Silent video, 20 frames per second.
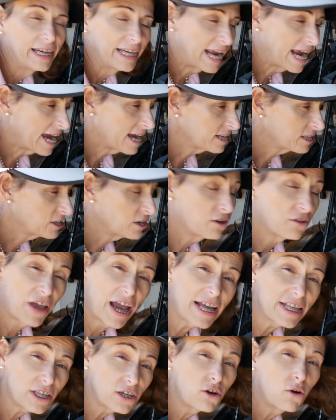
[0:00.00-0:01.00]
Yeah, so
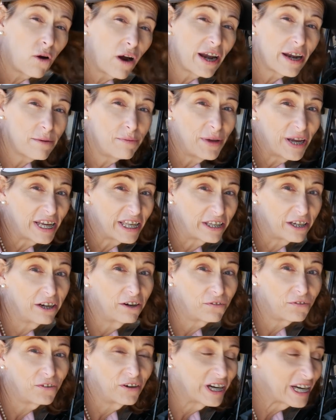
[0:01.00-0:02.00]
that's quite a bit
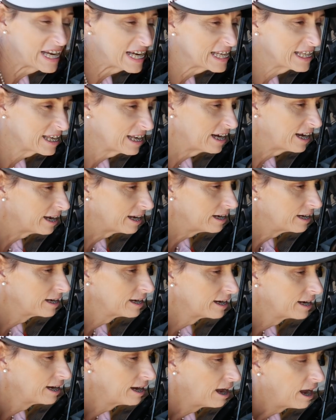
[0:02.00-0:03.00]
different, isn't it?
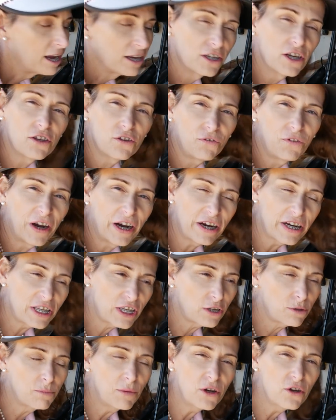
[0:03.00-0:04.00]
It's just very
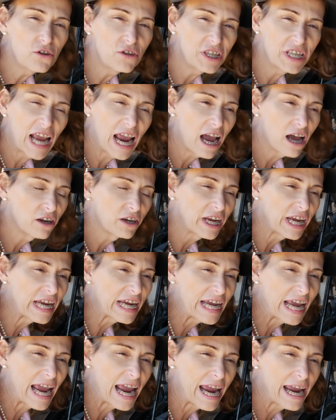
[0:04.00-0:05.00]
smooth sounding
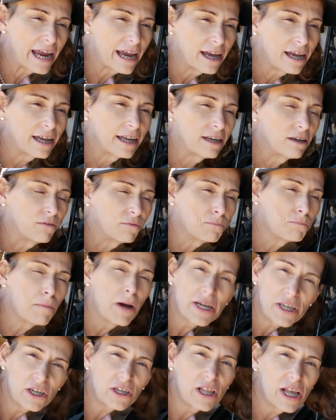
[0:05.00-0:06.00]
and
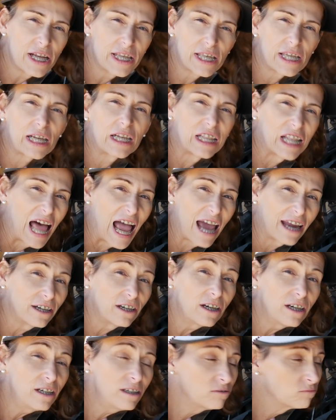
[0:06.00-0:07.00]
much less
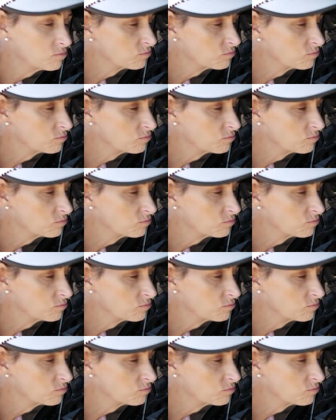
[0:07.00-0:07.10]
clatter.